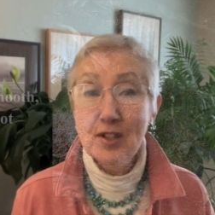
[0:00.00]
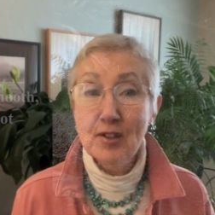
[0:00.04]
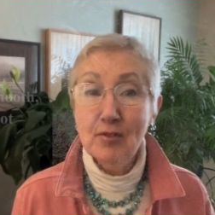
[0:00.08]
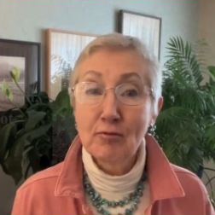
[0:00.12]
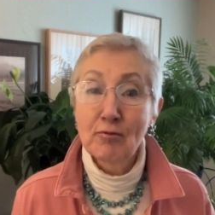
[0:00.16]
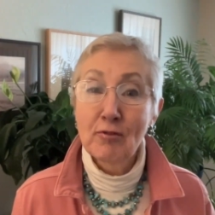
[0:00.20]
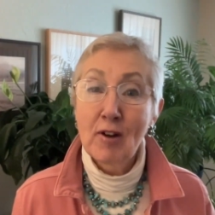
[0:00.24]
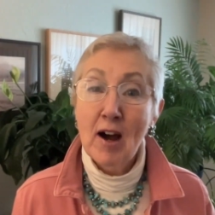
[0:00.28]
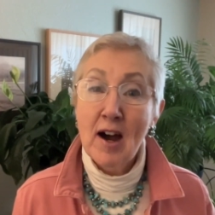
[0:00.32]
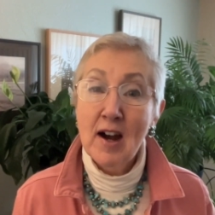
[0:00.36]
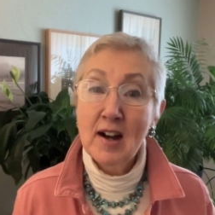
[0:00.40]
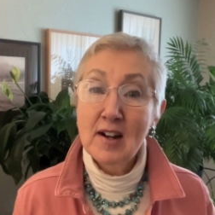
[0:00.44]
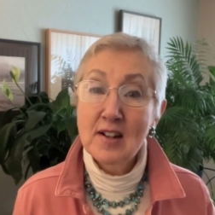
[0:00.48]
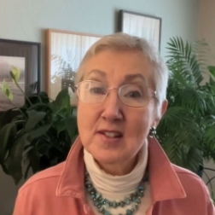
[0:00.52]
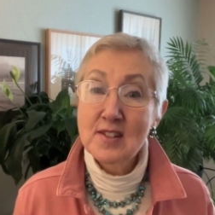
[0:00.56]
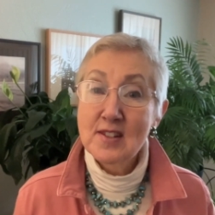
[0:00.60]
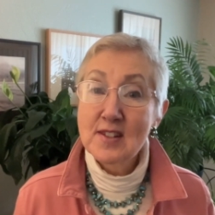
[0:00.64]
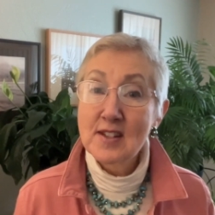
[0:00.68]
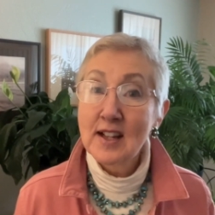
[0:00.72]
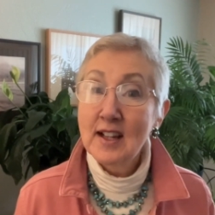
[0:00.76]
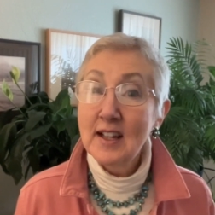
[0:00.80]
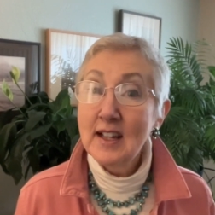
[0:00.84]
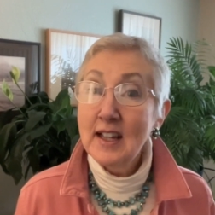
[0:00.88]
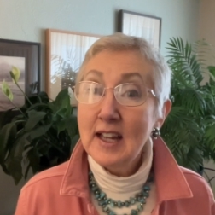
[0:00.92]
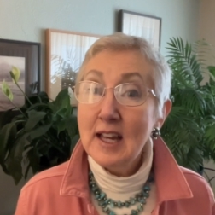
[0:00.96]
and
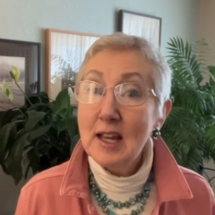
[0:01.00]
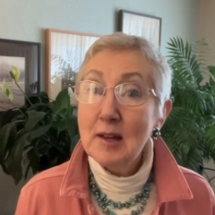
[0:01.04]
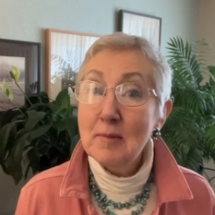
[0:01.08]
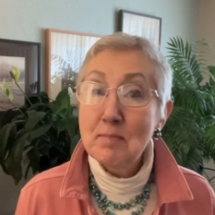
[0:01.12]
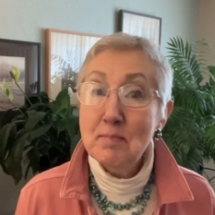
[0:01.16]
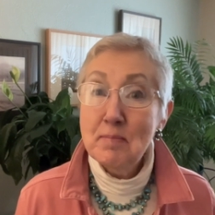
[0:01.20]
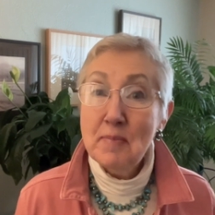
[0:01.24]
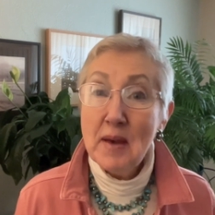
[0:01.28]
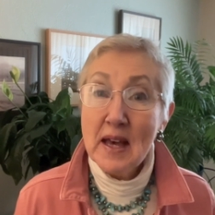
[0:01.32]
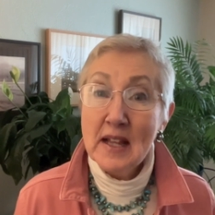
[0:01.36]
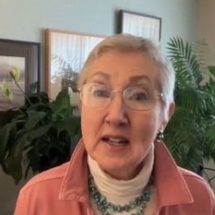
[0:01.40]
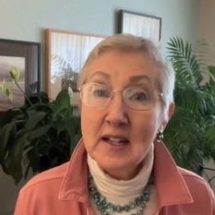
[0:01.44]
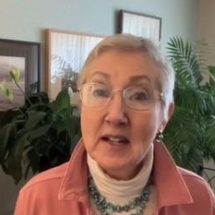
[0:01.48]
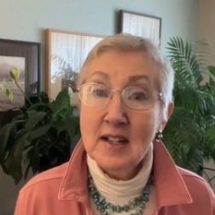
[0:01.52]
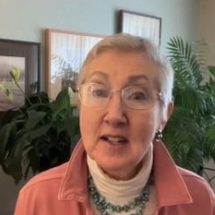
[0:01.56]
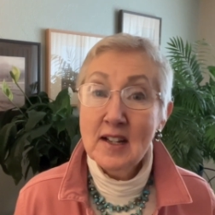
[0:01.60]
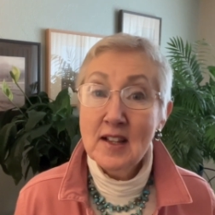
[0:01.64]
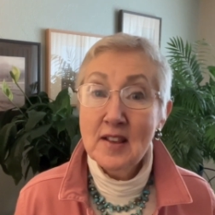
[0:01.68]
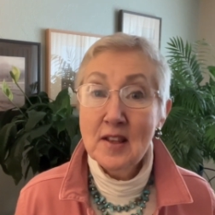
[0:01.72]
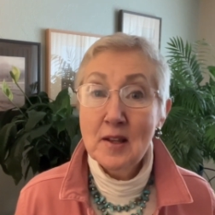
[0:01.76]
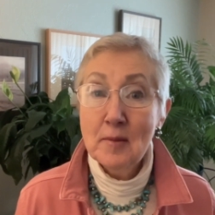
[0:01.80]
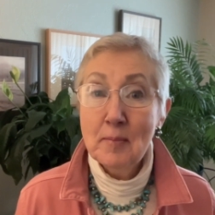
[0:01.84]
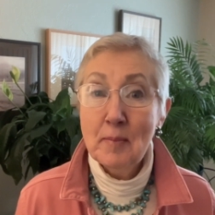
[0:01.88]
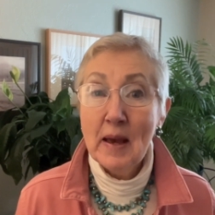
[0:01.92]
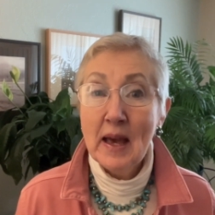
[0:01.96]
rocks embedded
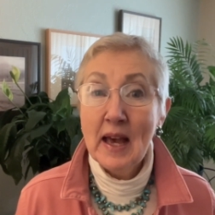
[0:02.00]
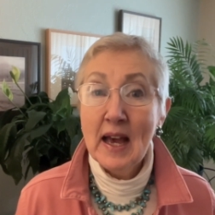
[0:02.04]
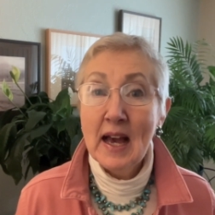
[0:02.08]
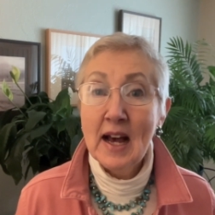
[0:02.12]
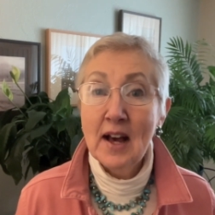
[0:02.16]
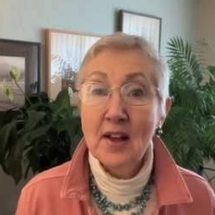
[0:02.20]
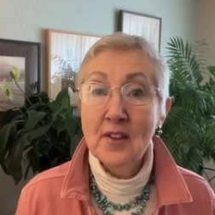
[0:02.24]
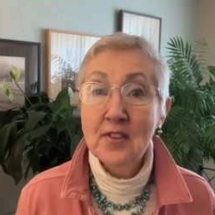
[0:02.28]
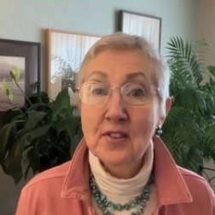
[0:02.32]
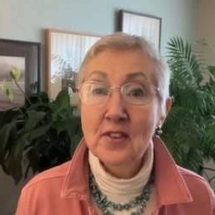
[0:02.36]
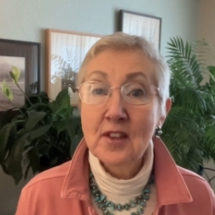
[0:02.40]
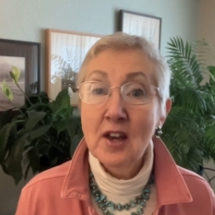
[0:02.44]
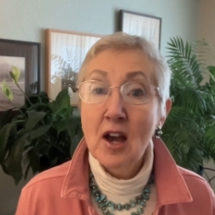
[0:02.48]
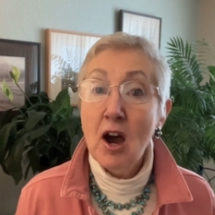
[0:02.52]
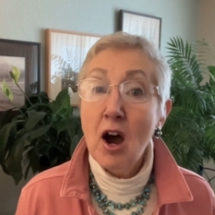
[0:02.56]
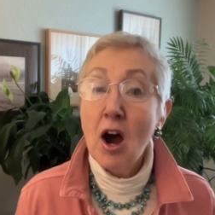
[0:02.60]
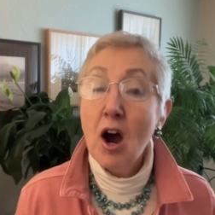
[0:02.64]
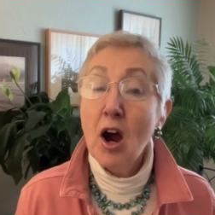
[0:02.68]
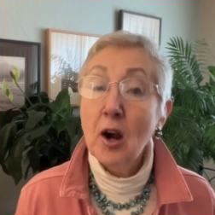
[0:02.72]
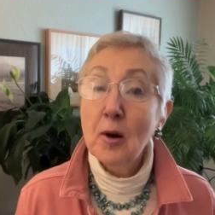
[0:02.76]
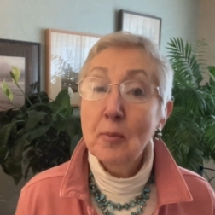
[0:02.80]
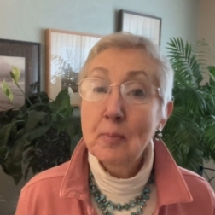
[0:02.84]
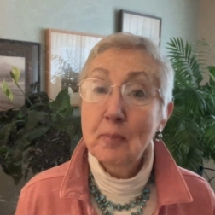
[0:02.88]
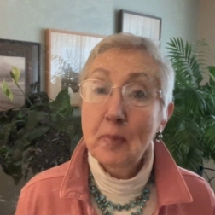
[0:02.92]
in the path are